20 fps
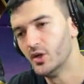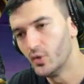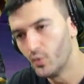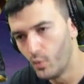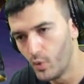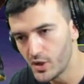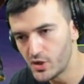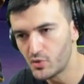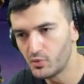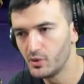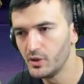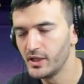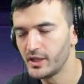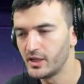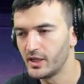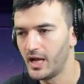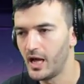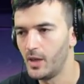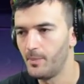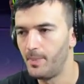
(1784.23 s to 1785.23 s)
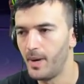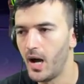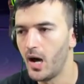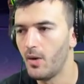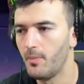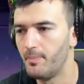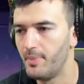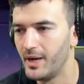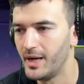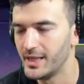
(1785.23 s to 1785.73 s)
which really could help
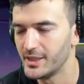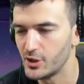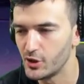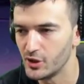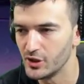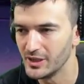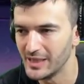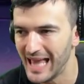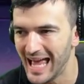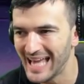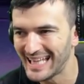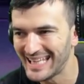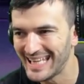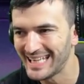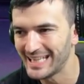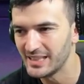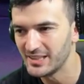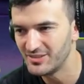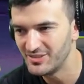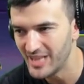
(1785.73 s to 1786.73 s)
out, but you're lacking in